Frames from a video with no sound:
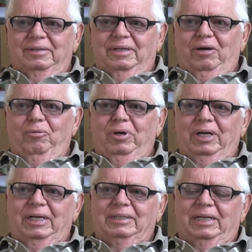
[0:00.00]
I
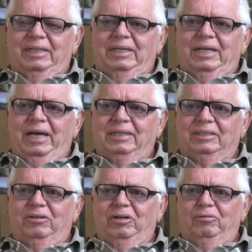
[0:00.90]
realized that the
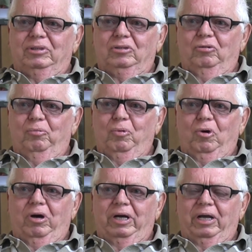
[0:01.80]
tax area was so
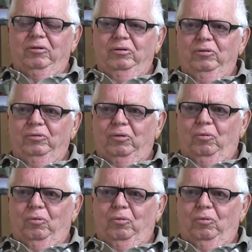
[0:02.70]
broad I couldn't do